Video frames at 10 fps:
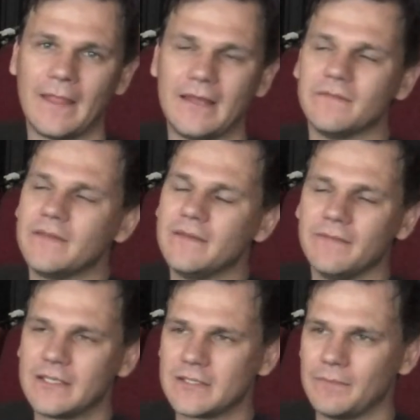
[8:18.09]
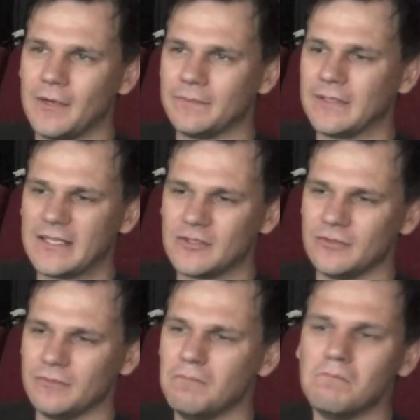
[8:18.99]
And the VFX department had to
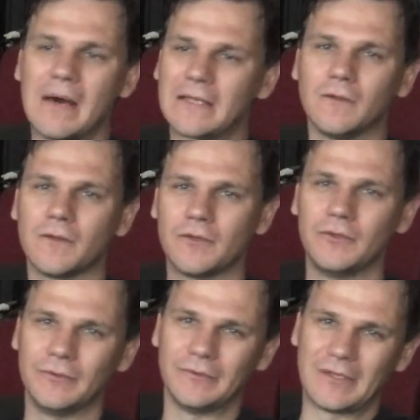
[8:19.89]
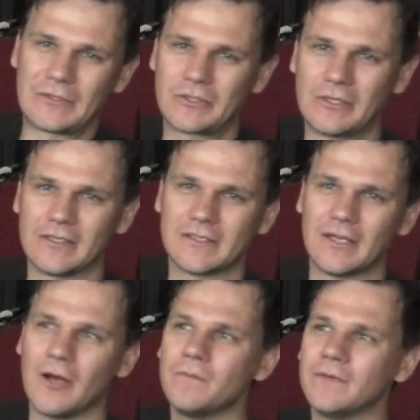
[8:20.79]
muddle through those shots and
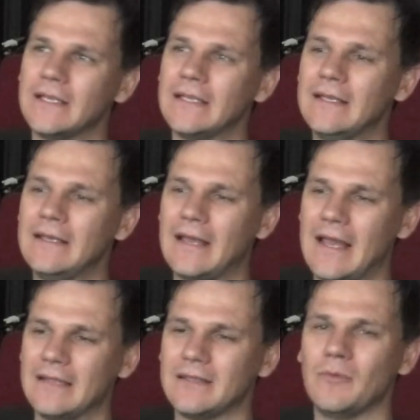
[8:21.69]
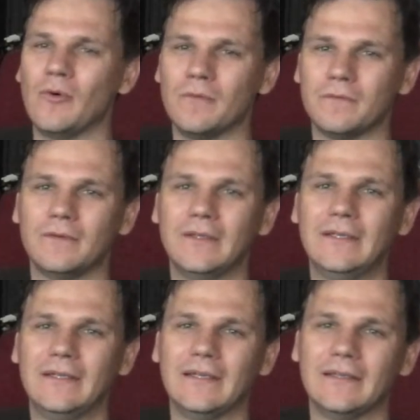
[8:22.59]
hopefully hand them off
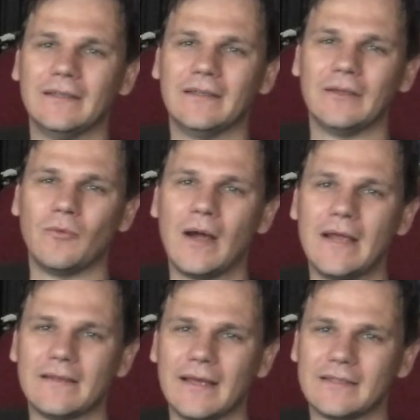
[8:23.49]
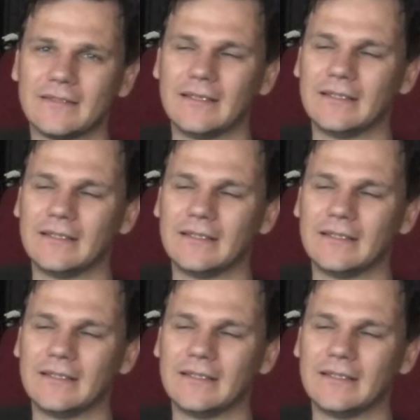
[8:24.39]
in a way that